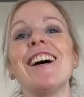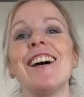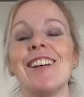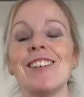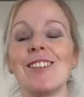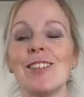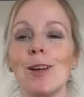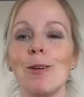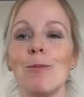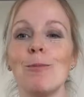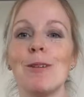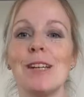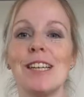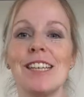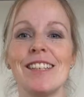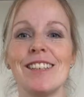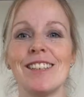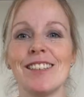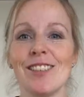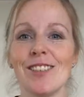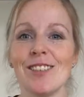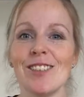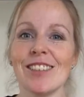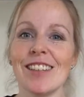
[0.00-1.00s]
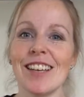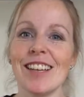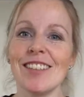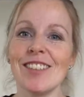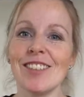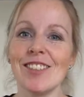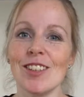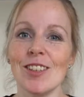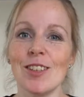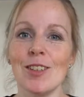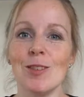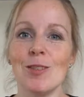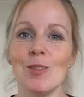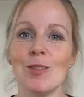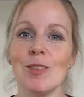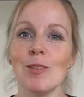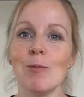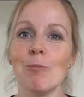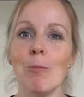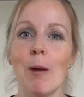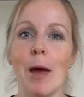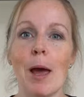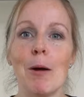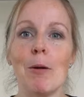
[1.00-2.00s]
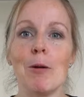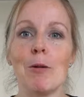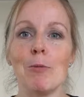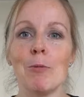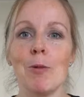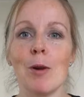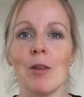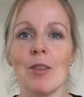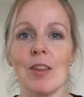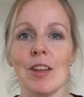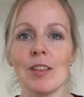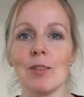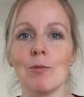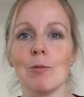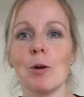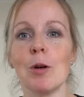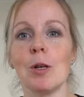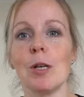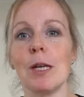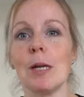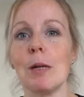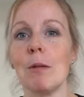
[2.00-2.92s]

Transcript: So please do stay tuned, bear with me on this one.